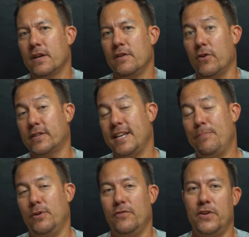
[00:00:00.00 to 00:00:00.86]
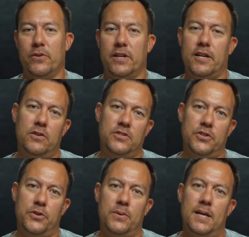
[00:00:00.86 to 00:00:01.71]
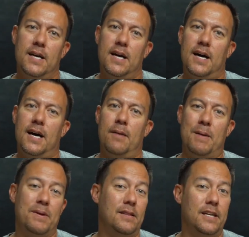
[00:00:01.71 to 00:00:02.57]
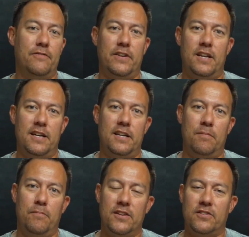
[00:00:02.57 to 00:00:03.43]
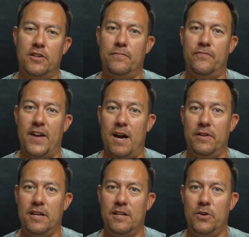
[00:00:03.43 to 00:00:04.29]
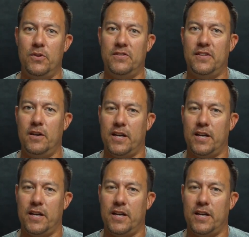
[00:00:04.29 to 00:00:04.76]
For example, if you were to go to maybe live in a Muslim family, you would see,